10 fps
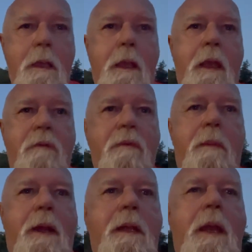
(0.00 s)

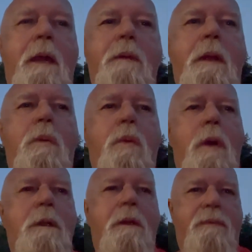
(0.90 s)
Everybody have a
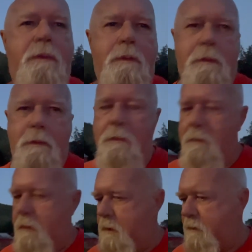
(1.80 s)
wonderful
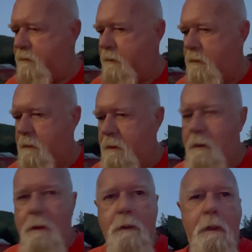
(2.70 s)

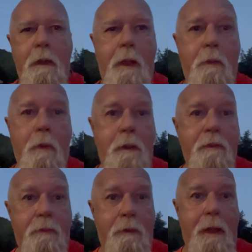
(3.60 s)

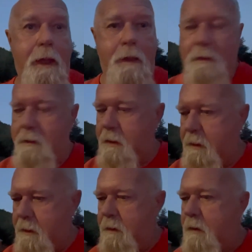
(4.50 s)
night,
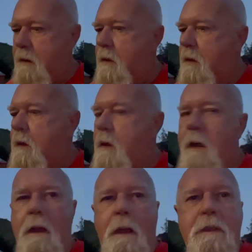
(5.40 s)
and
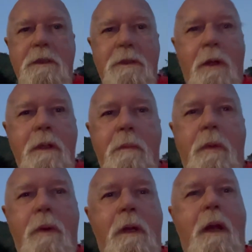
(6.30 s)
start the
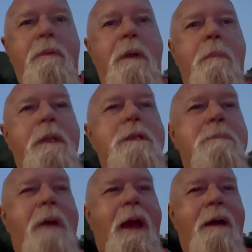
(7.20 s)
morning off with a big
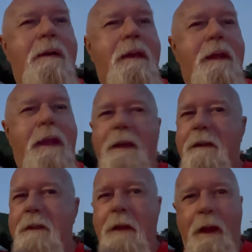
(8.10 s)
smile
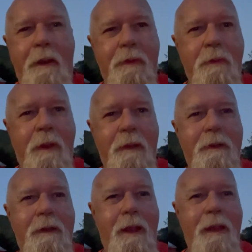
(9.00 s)
and carry it throughout the
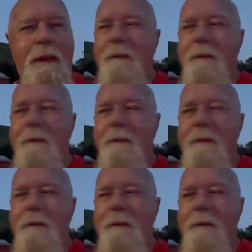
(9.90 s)
day,